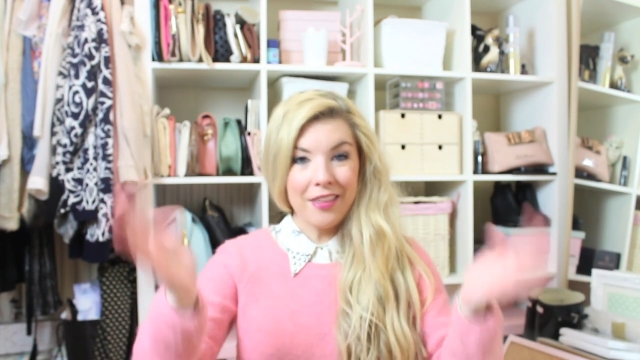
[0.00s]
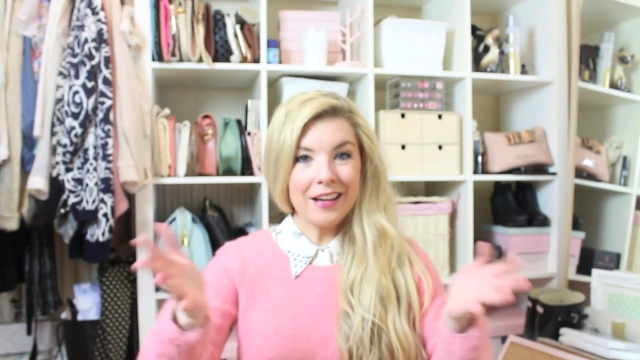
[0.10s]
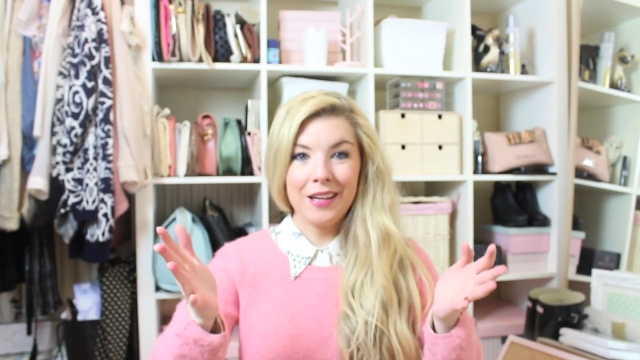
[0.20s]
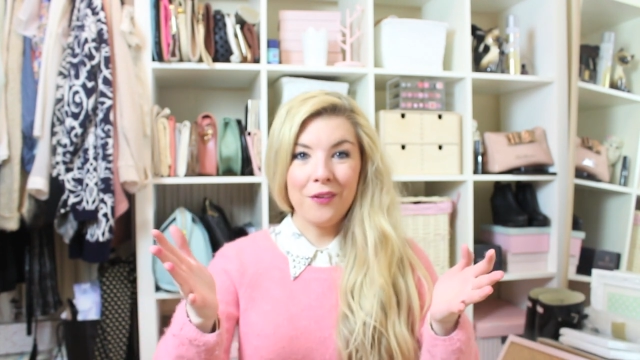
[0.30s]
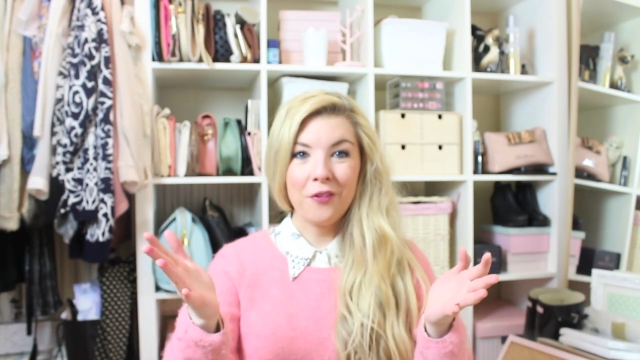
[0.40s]

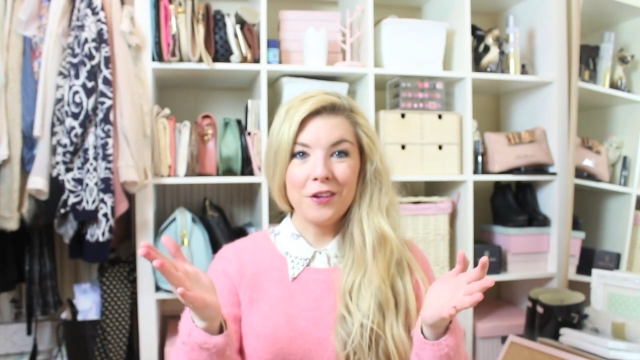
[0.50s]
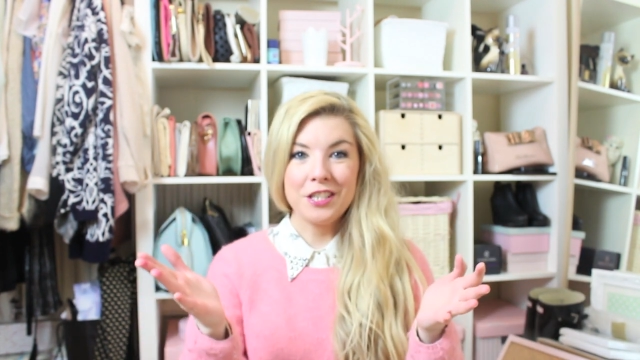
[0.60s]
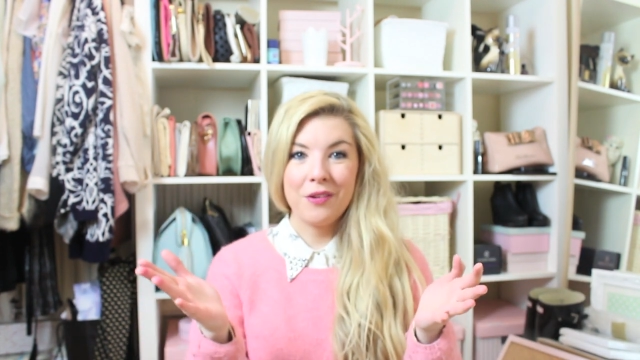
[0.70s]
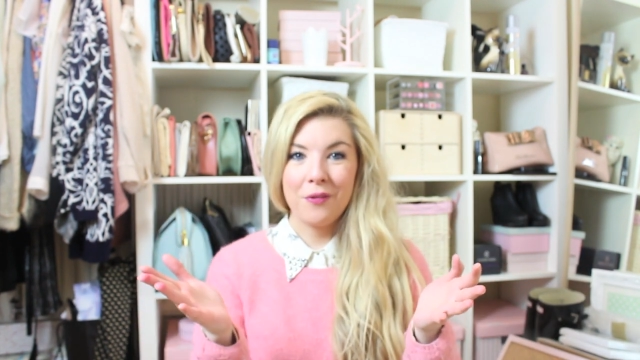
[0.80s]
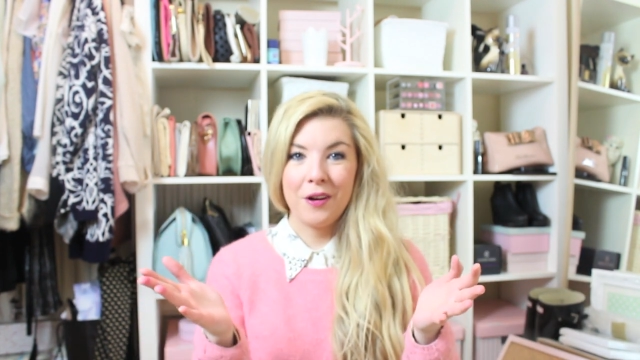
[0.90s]
thank you for
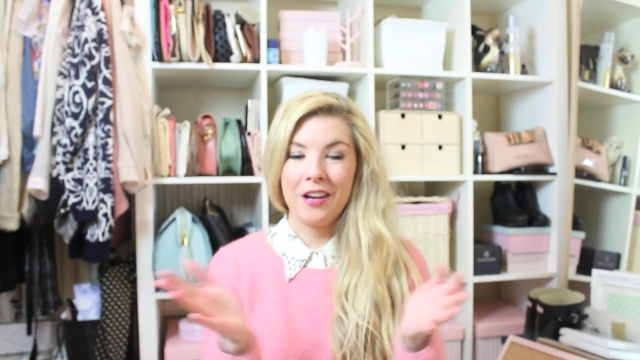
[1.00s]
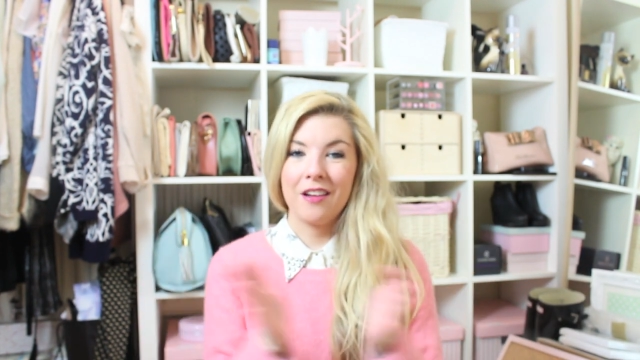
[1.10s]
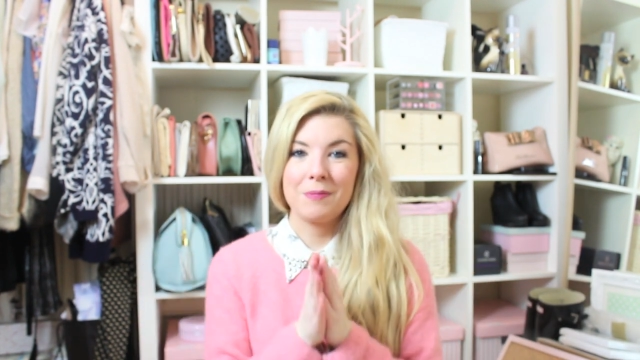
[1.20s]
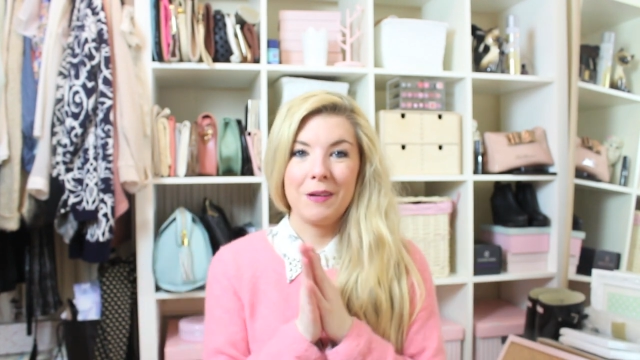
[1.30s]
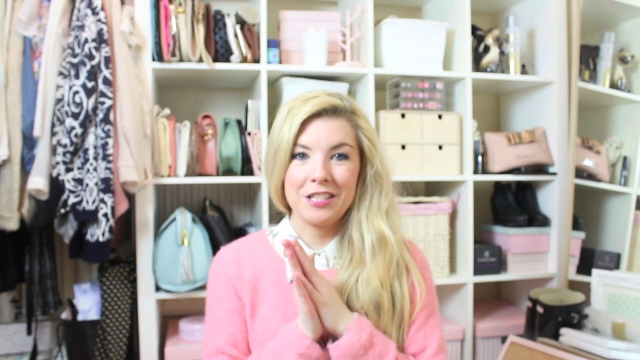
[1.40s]
watching everyone,
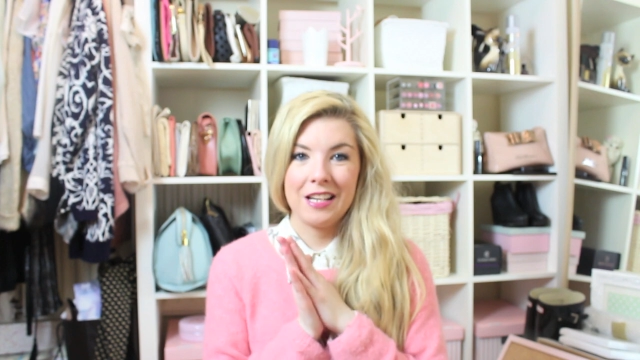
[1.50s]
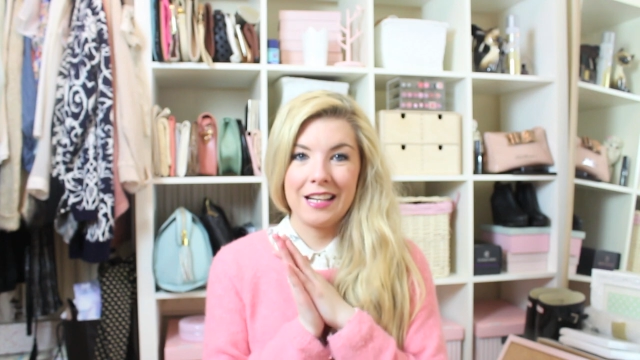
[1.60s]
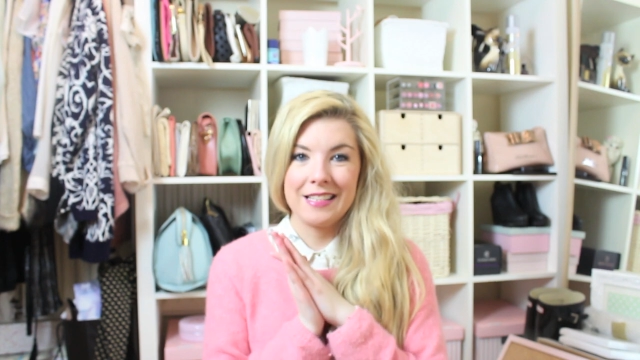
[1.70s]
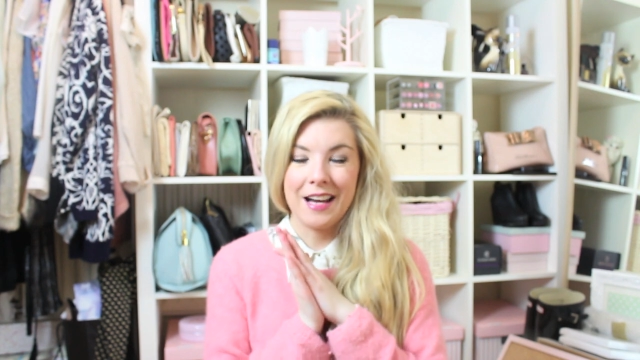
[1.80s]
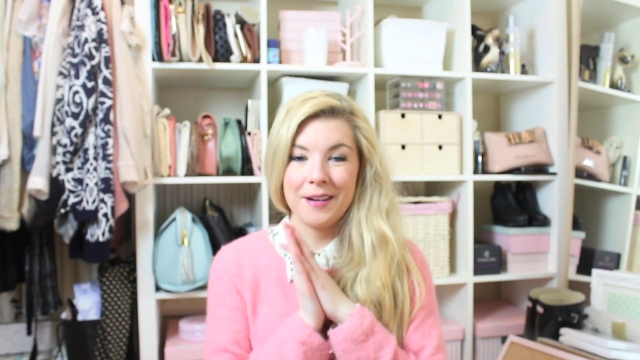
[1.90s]
and I'll speak to you
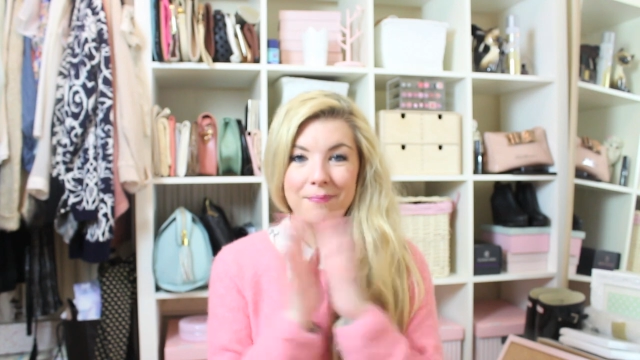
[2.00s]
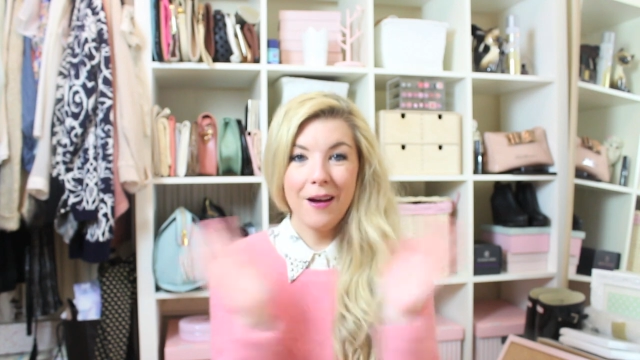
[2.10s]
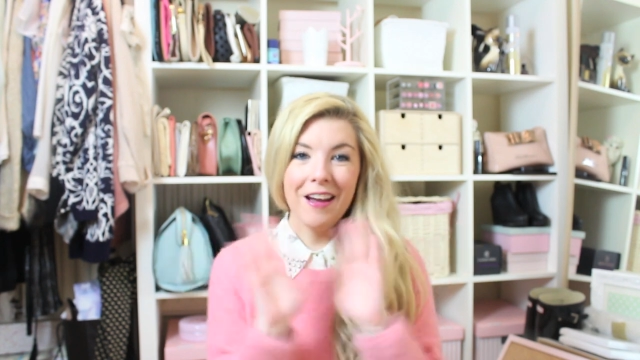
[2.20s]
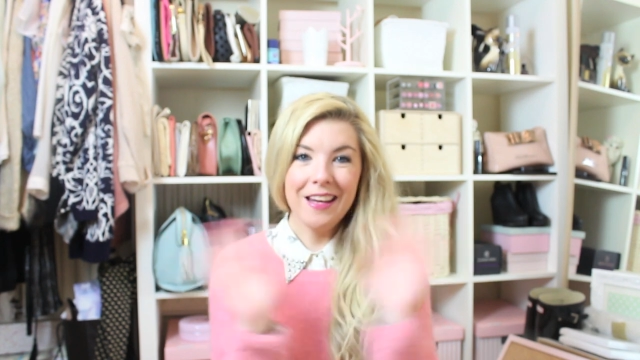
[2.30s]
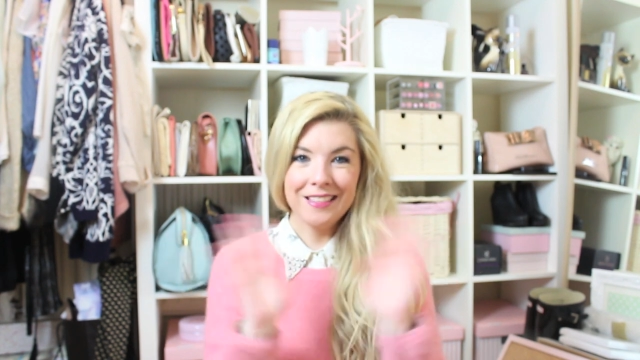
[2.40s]
later.
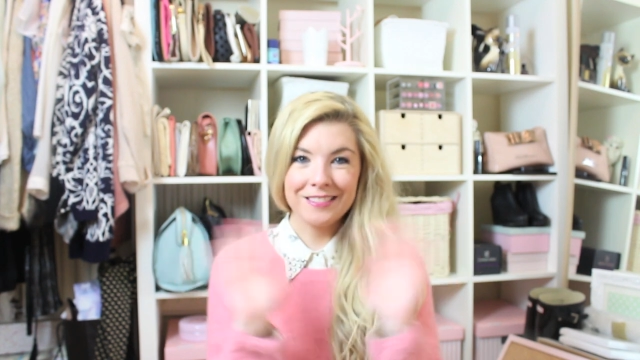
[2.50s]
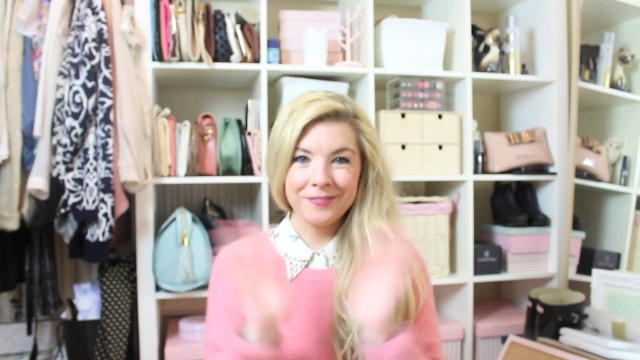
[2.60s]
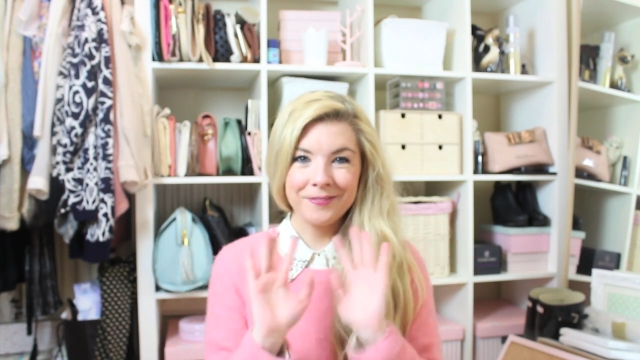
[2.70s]
Bye.